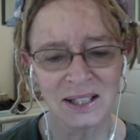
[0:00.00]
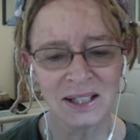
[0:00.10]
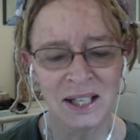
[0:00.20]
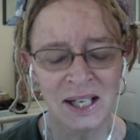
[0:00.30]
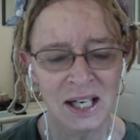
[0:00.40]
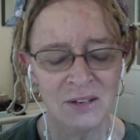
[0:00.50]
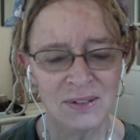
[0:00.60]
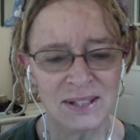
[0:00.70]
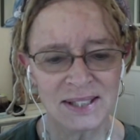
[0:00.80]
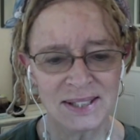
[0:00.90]
And if
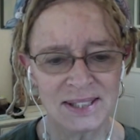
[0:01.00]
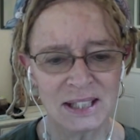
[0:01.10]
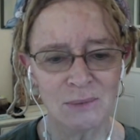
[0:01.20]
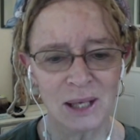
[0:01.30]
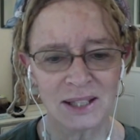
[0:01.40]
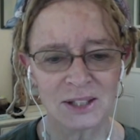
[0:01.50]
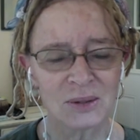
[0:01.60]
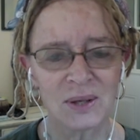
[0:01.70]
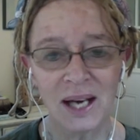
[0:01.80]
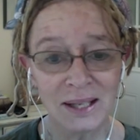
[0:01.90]
it doesn't seem like it's
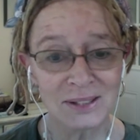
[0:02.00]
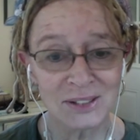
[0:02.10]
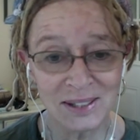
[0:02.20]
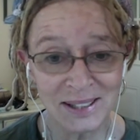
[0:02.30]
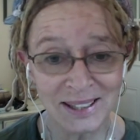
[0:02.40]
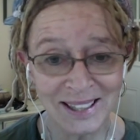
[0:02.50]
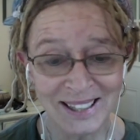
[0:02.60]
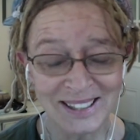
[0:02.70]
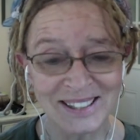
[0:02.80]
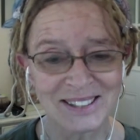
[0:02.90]
okay, it's not the end.